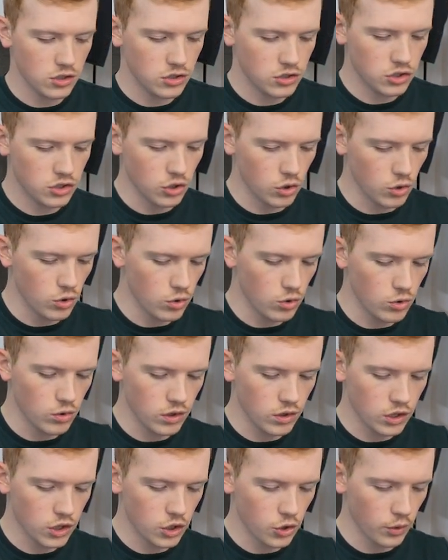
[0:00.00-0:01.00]

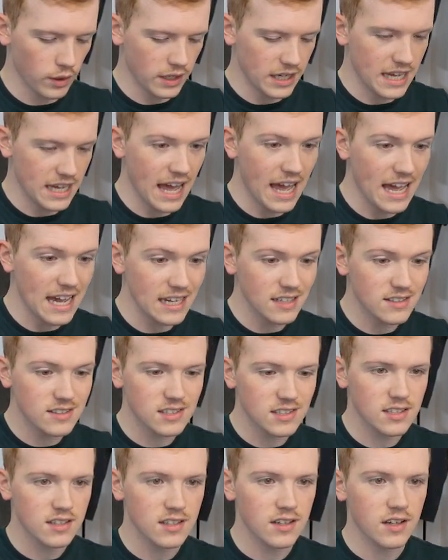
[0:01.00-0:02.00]
to create